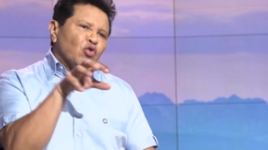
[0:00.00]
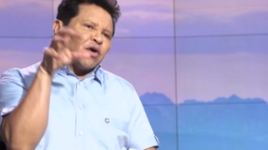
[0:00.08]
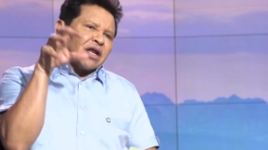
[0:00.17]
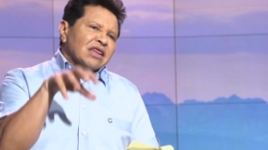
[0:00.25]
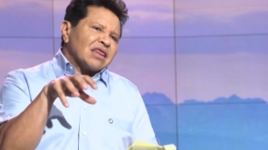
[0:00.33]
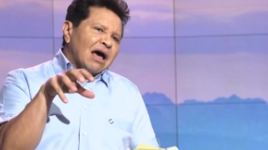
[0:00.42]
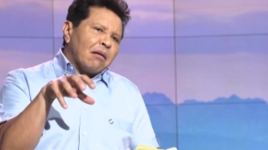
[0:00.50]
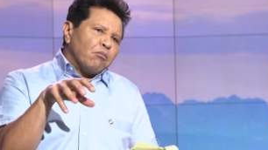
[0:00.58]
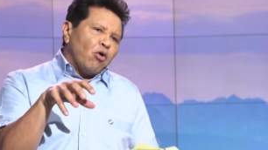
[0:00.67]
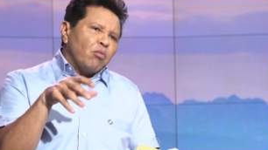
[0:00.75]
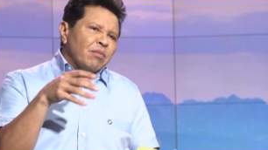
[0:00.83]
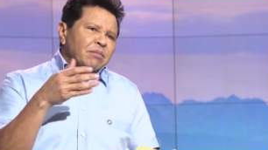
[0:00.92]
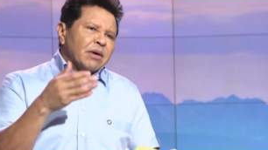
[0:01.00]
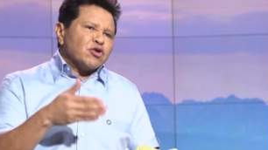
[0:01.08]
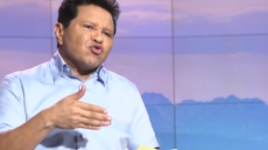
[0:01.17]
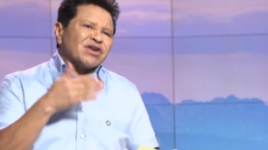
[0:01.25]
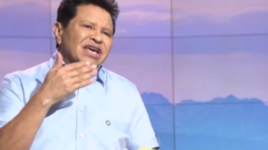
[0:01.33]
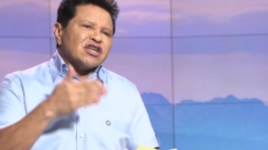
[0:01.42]
do it in that moment, but
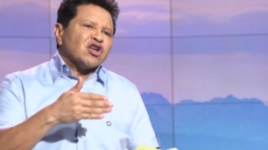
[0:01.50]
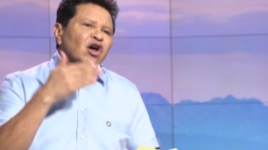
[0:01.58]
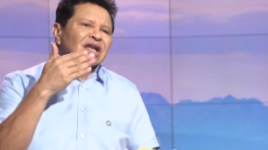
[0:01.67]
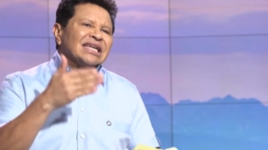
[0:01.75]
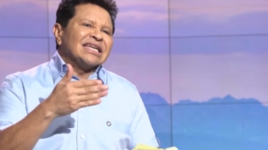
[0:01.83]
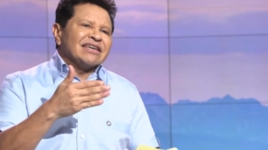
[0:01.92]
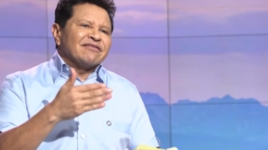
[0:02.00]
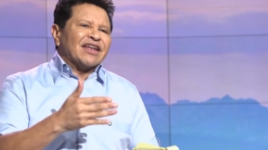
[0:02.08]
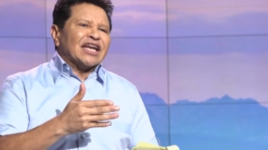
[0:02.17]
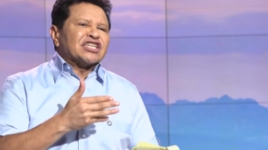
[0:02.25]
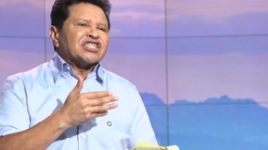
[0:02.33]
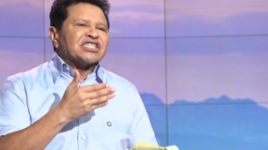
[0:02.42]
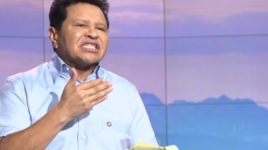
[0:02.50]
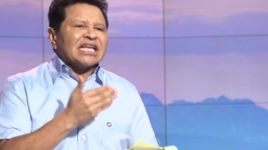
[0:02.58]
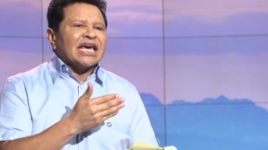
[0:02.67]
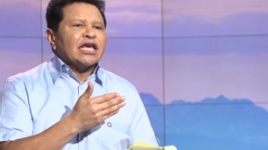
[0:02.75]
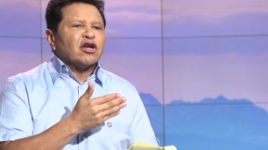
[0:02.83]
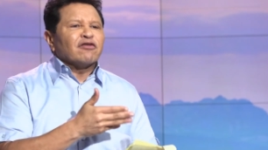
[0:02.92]
you cannot live in a
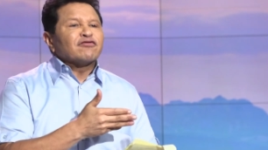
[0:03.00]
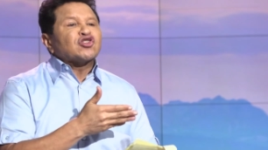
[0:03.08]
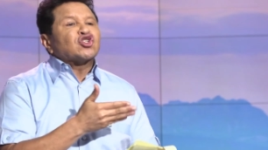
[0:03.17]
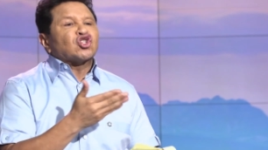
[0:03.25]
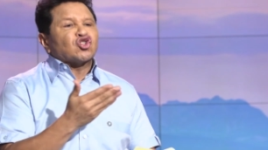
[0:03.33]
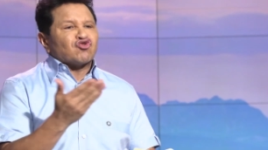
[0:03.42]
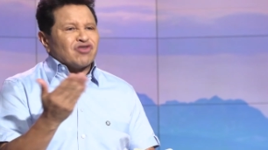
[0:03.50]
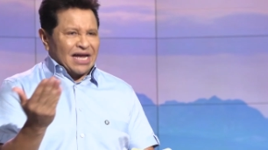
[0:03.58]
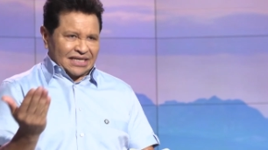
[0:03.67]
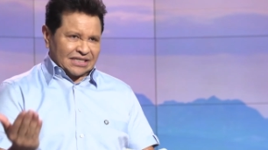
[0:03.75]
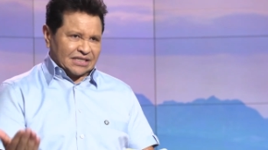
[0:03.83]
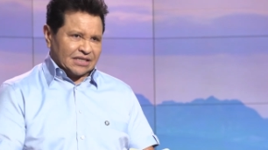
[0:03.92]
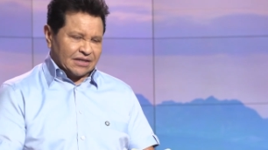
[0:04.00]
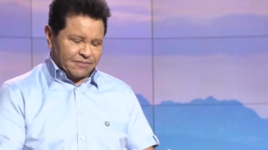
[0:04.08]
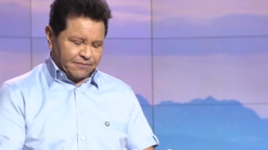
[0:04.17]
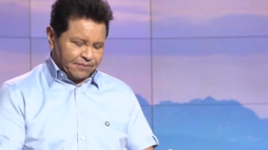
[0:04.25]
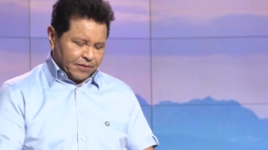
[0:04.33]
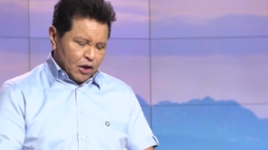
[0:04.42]
state of stress.
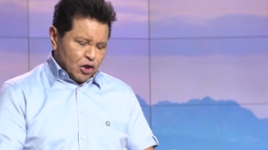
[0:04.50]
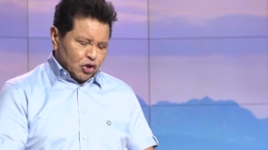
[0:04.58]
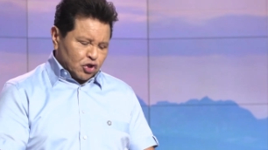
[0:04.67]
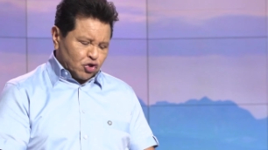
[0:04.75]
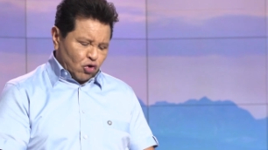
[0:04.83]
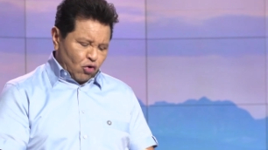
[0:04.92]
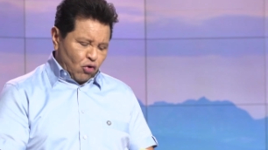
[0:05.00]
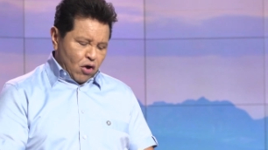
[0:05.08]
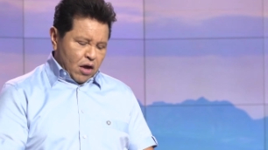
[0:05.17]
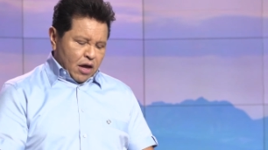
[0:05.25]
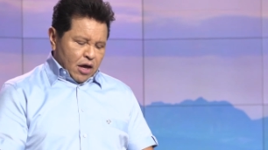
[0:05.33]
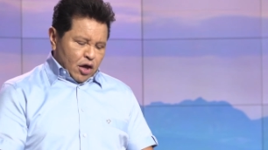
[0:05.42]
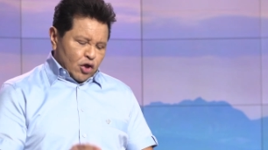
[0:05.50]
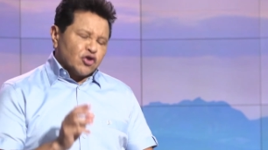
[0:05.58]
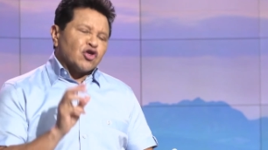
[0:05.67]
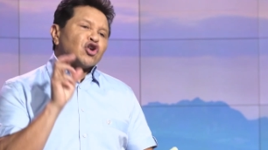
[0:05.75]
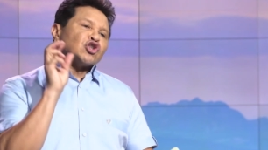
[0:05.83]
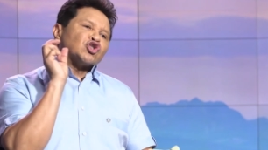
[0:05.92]
So
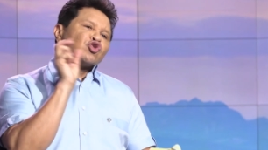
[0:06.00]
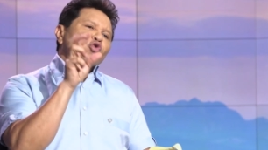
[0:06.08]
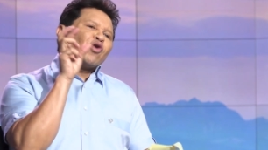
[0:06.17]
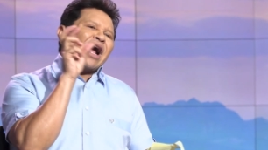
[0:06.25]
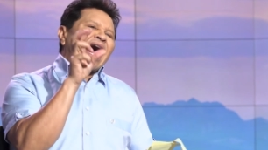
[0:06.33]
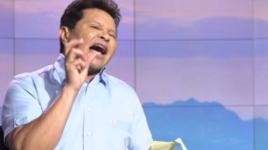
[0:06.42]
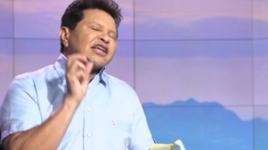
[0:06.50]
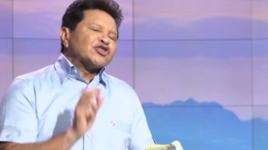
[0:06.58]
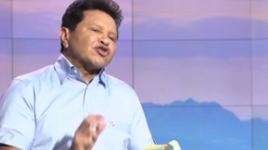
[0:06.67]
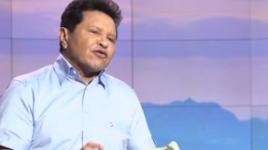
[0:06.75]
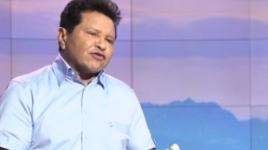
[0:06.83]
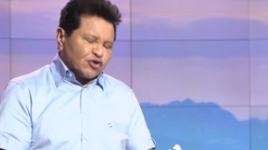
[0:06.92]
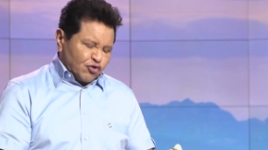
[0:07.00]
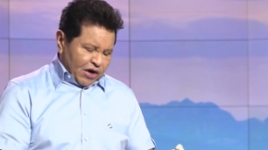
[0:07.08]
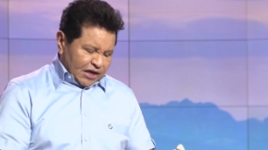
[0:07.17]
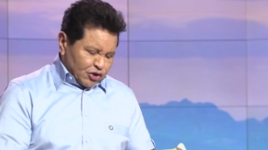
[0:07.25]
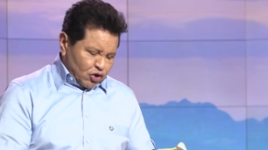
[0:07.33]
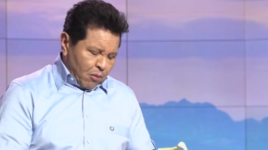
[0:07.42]
there are two kinds of
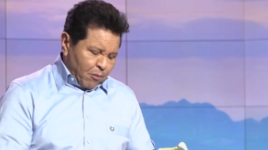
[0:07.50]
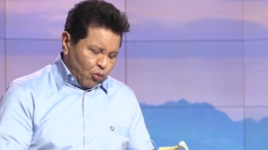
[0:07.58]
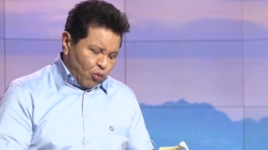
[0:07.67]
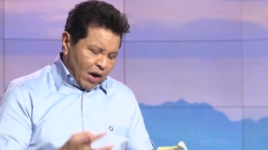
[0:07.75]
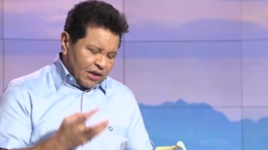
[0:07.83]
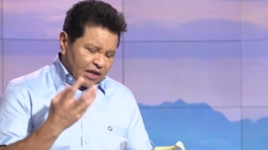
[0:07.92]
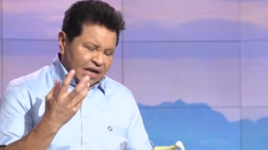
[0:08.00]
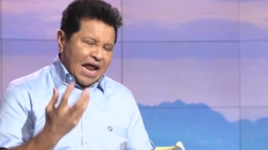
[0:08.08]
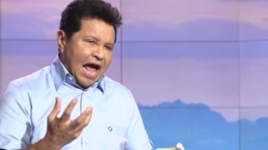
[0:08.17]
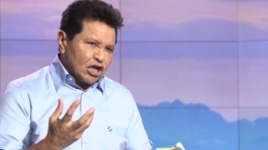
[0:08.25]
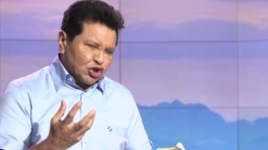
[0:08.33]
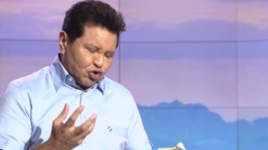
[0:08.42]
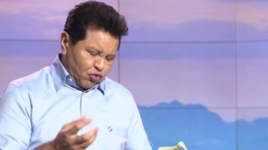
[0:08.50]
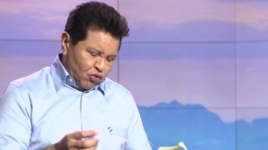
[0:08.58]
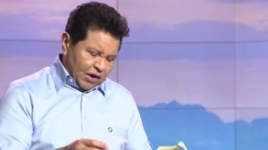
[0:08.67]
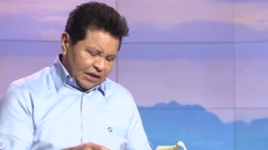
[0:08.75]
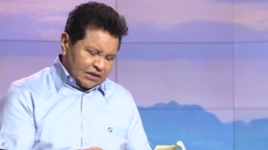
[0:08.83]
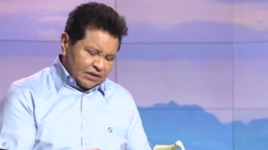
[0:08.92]
stress. Number one, the
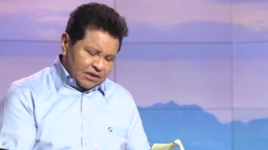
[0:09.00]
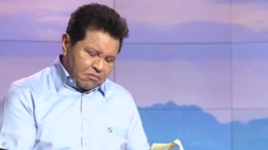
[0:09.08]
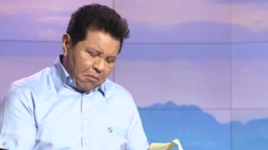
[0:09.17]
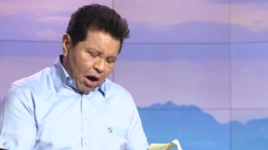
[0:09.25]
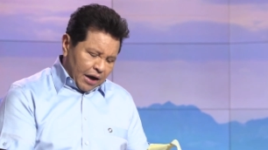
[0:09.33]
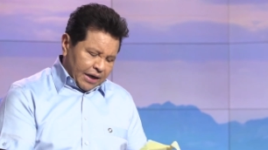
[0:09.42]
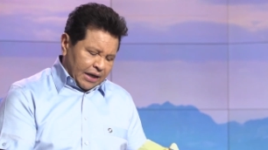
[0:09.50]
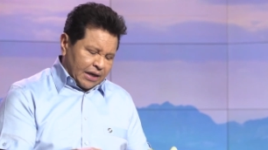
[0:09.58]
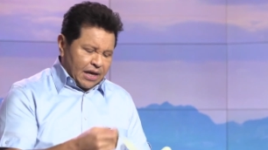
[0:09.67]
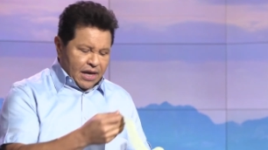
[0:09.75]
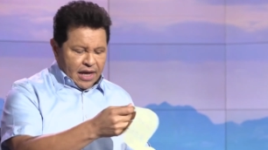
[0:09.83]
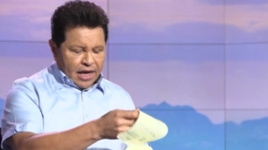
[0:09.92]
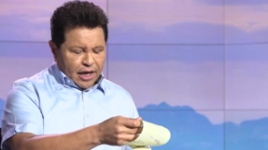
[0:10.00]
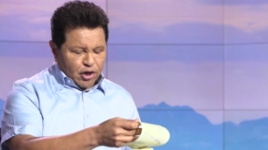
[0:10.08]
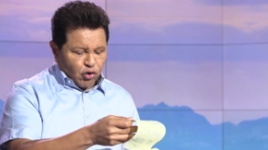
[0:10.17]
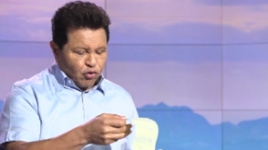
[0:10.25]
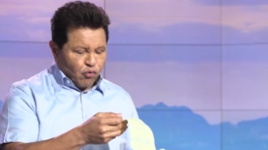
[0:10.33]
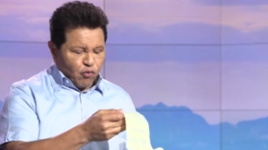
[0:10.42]
natural and the demonic.
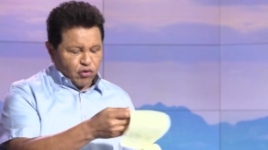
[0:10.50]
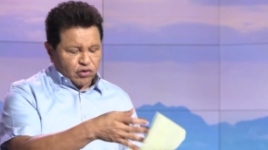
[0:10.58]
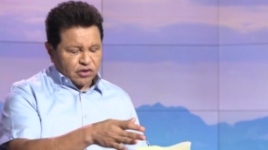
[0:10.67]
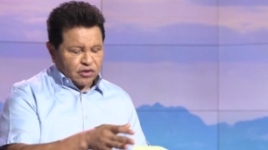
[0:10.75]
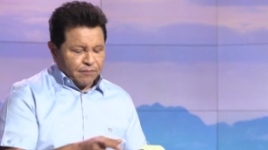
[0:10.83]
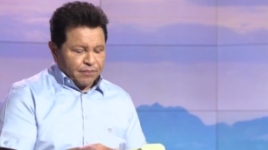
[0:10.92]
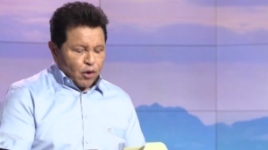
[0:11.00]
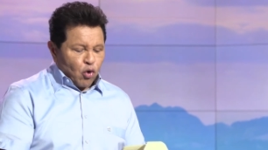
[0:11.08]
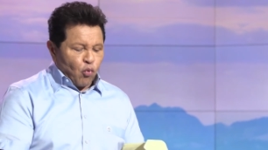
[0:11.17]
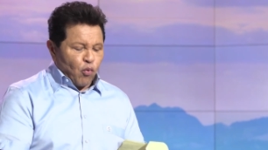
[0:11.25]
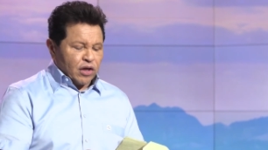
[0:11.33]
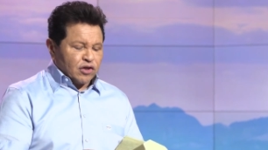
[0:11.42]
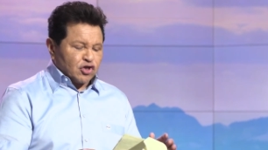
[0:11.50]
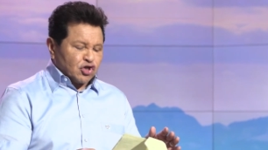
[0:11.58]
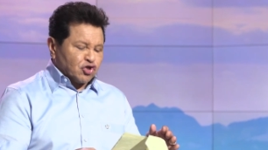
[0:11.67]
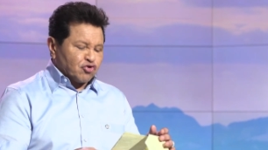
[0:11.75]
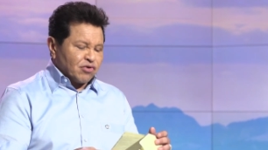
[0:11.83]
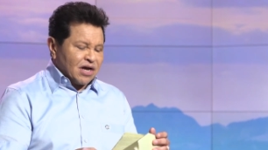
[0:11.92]
In other words, when
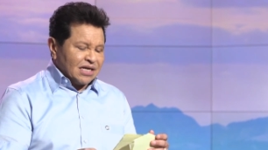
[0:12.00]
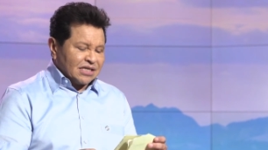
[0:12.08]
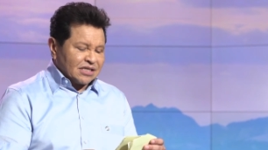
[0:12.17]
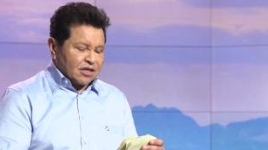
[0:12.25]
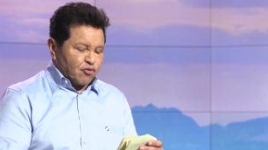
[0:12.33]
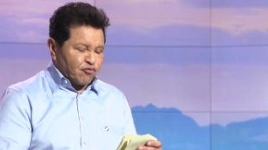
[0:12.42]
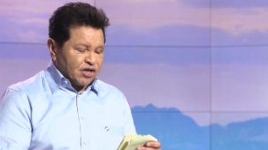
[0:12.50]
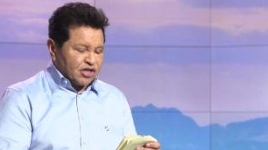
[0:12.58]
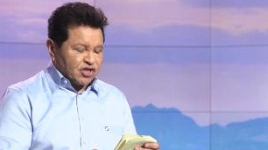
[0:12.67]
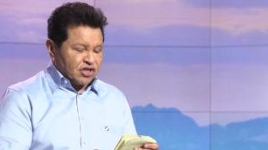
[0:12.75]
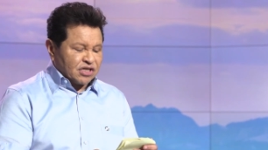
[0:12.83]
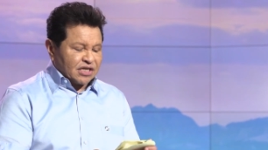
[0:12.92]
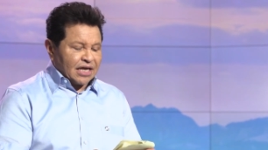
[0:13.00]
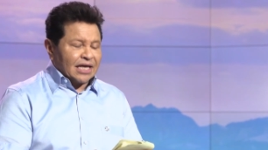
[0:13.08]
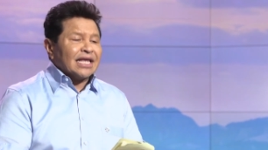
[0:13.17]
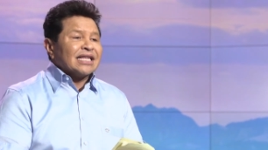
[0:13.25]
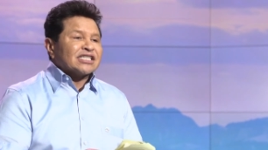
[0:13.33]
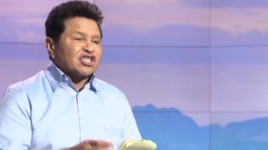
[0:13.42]
stress reaches
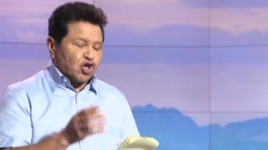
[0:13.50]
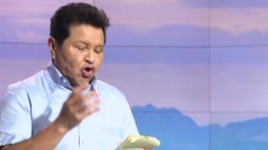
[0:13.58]
its